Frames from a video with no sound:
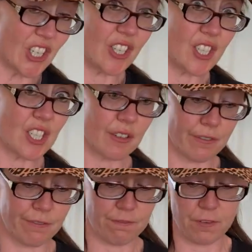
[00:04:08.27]
dish
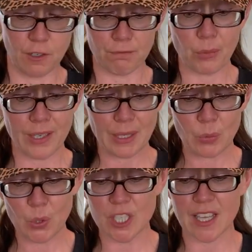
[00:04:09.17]
full of boiling
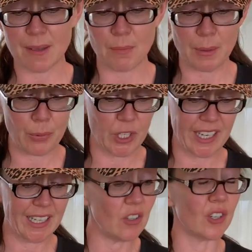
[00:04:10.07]
water and my
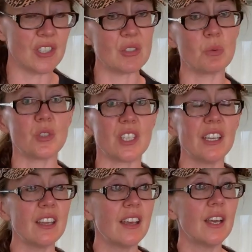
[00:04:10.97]
pudding on a
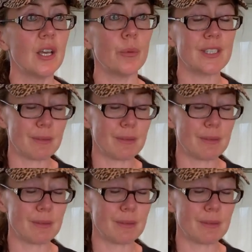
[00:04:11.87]
saucer with